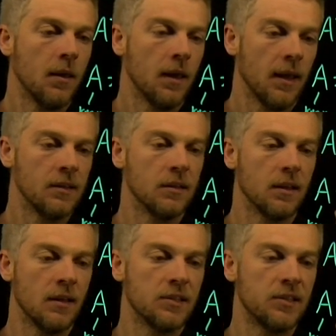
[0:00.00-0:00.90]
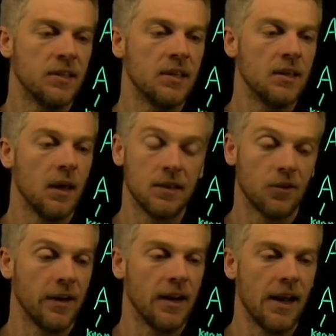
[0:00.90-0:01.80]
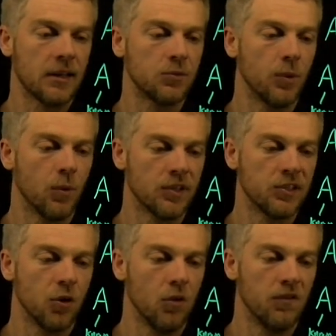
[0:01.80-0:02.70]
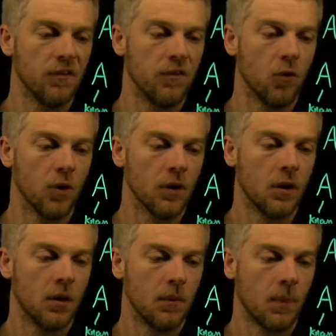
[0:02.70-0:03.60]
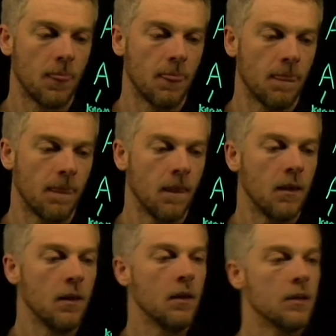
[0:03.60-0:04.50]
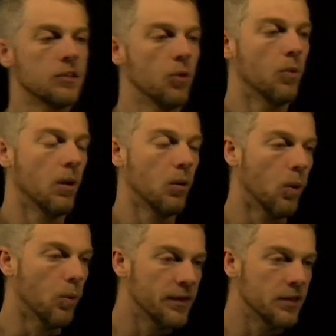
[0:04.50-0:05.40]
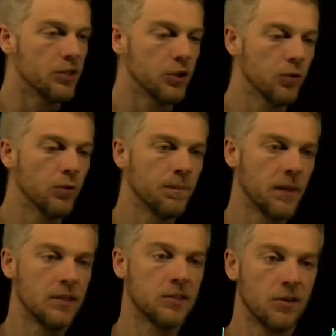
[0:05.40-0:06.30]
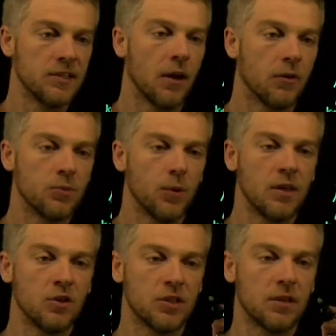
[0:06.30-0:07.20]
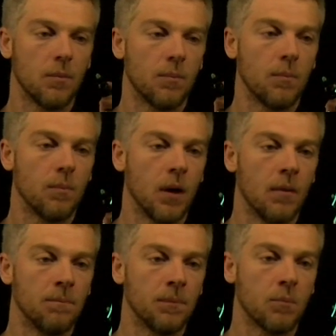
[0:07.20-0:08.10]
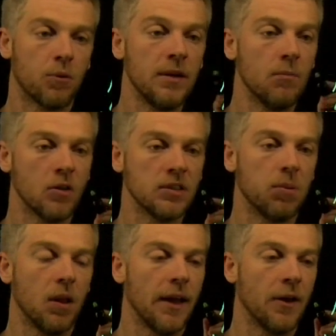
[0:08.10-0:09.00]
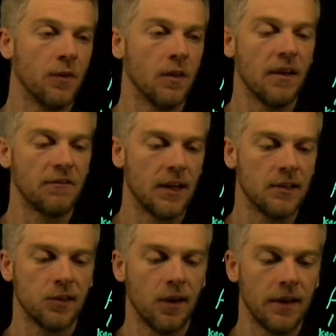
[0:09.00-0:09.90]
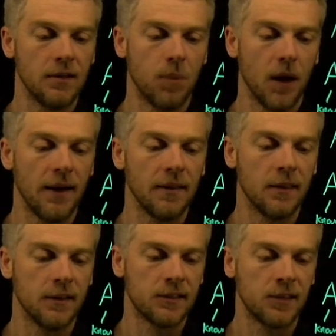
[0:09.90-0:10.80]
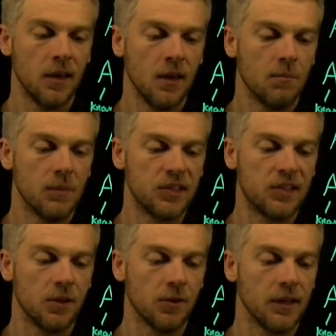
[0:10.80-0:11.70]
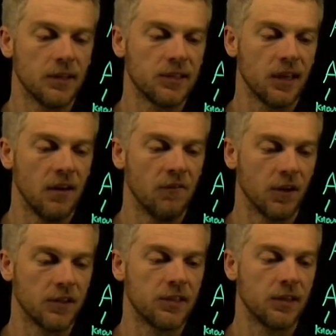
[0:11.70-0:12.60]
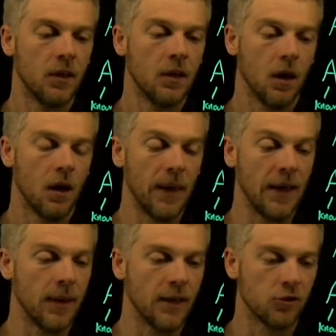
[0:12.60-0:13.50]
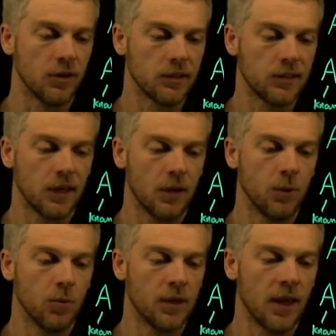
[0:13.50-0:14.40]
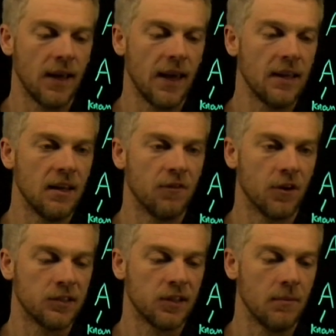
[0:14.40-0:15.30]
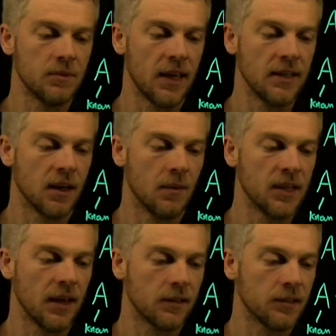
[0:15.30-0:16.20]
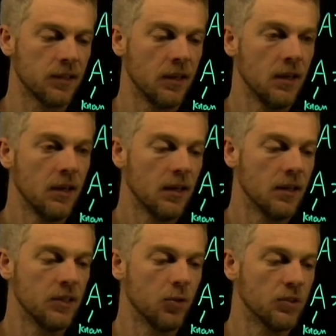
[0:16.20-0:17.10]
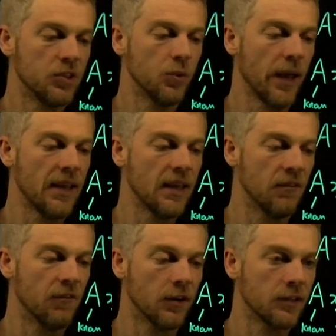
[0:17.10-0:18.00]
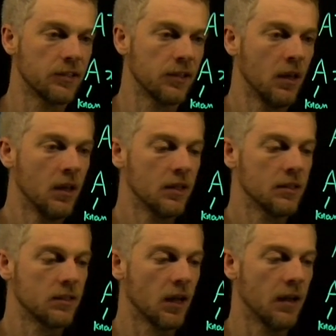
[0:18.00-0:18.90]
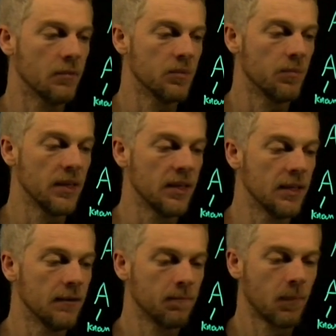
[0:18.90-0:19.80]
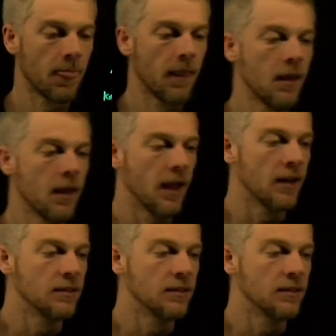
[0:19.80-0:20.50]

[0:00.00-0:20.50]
And, and C, uh, sorry, and X we want to solve for. So what we can do, it turns out, is we can just um, pre-multiply on the left-hand side by this mysterious inverse um, A matrix, and we will get A inverse times A times X is equal to A inverse times B. And